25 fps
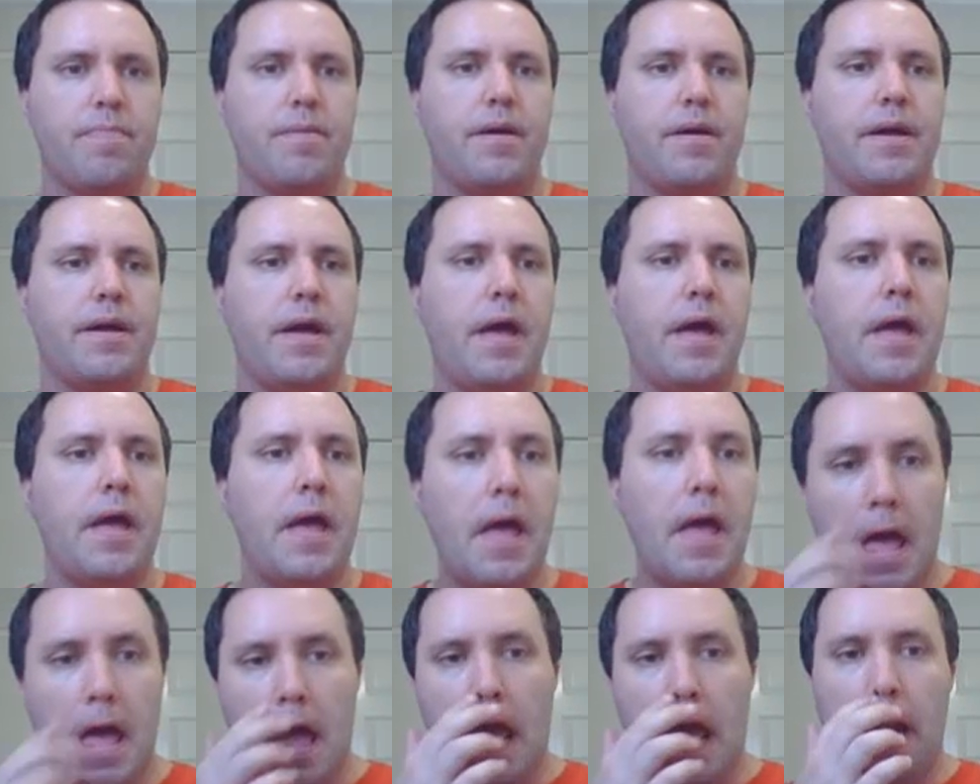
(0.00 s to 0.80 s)
Okay,
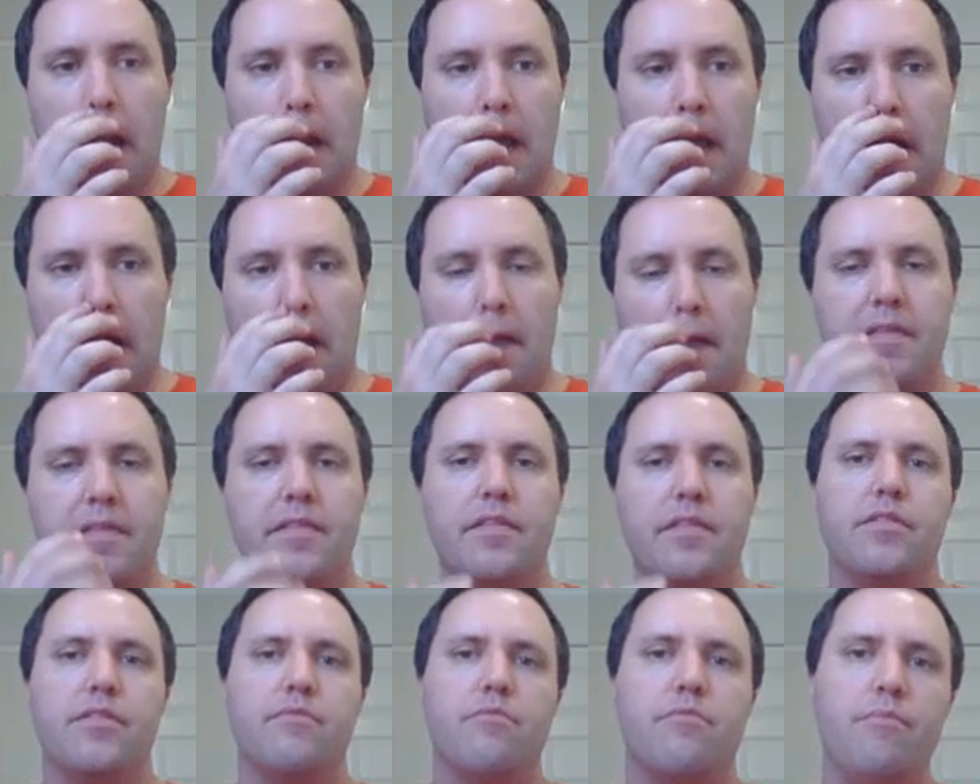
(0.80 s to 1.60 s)
now
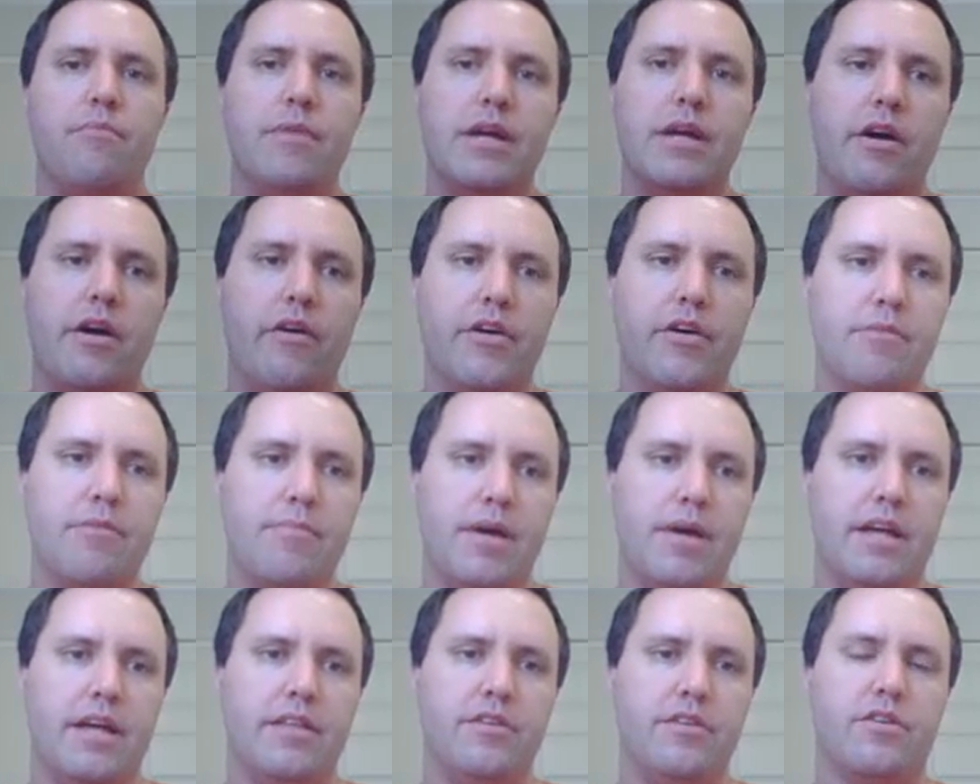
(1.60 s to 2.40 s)
when we're going
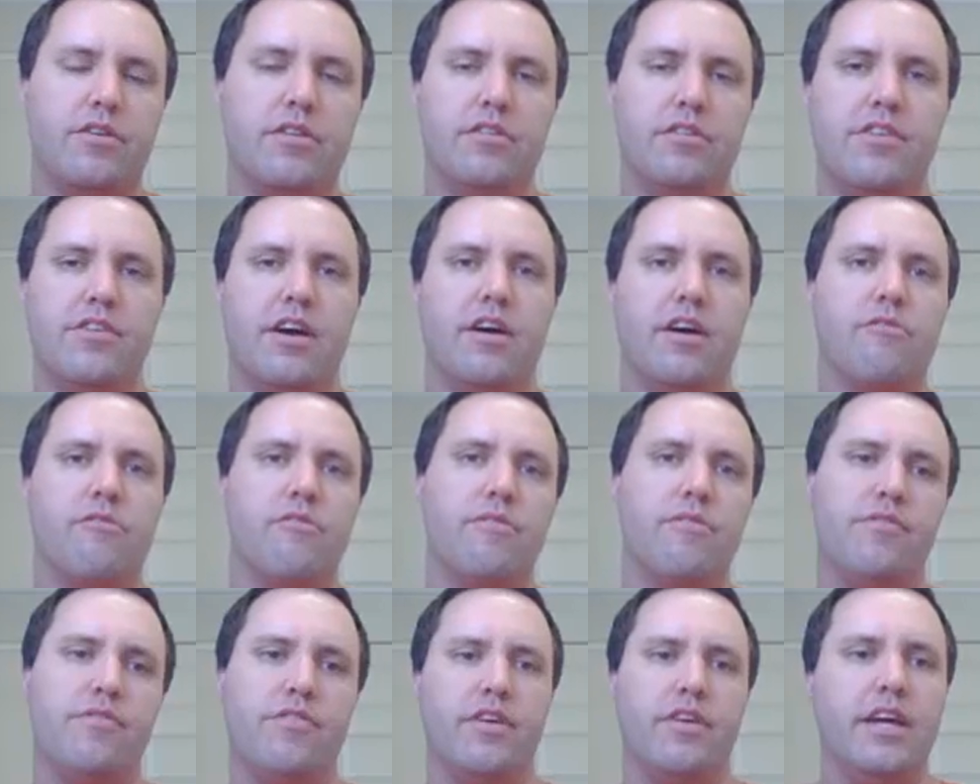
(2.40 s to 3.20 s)
about Euclid's
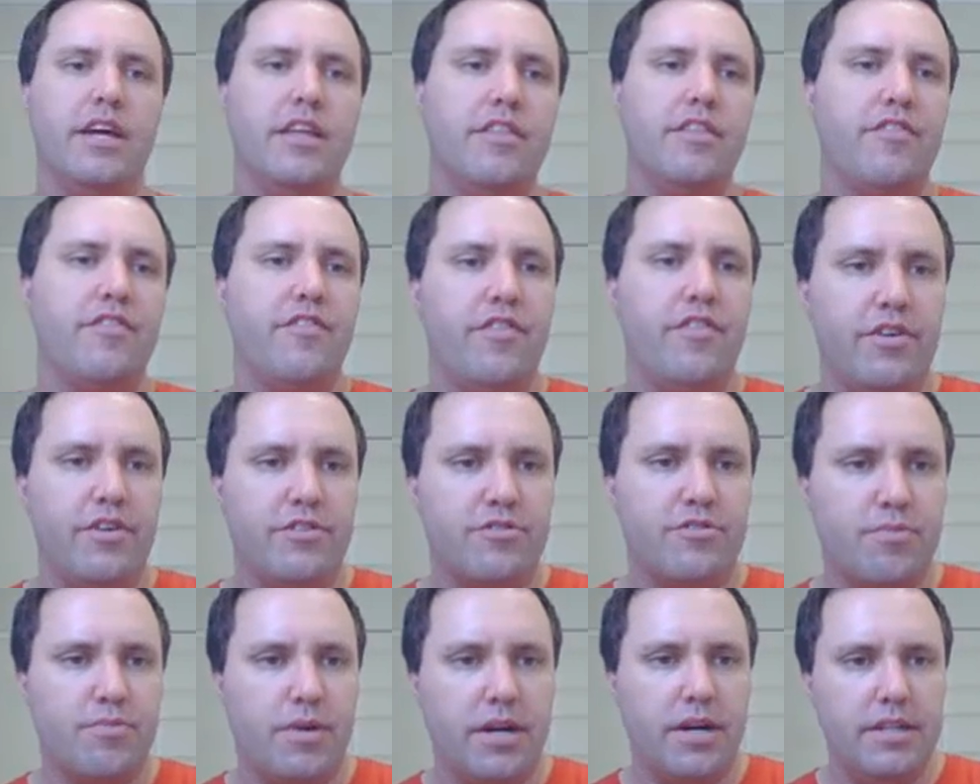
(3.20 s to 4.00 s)
algorithm, so you get the
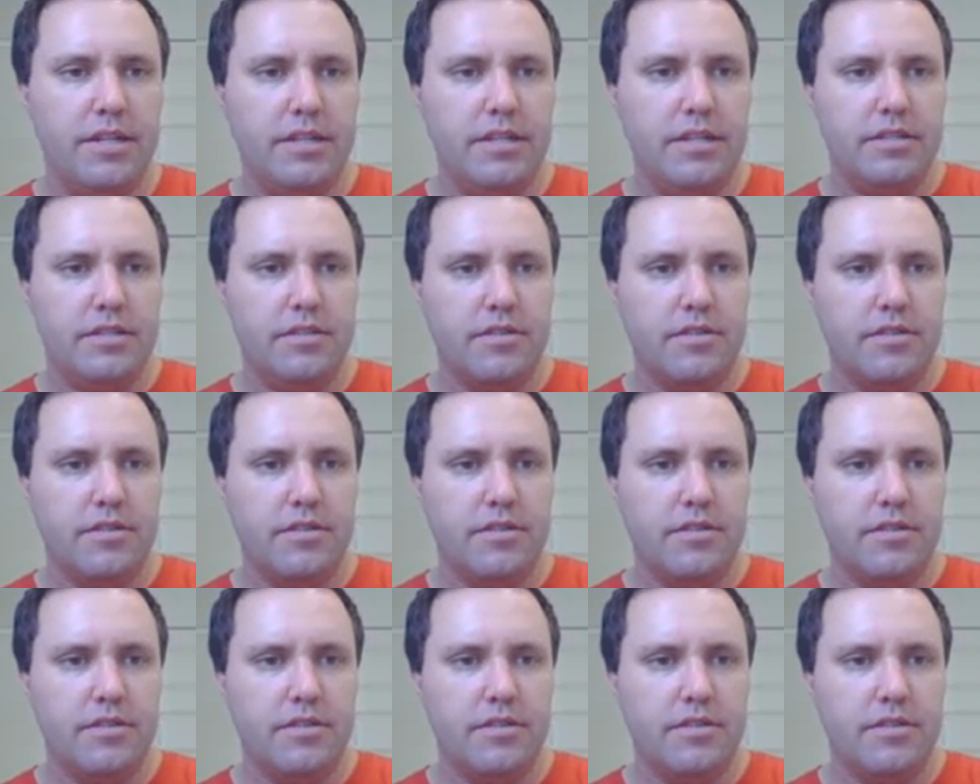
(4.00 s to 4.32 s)
first one,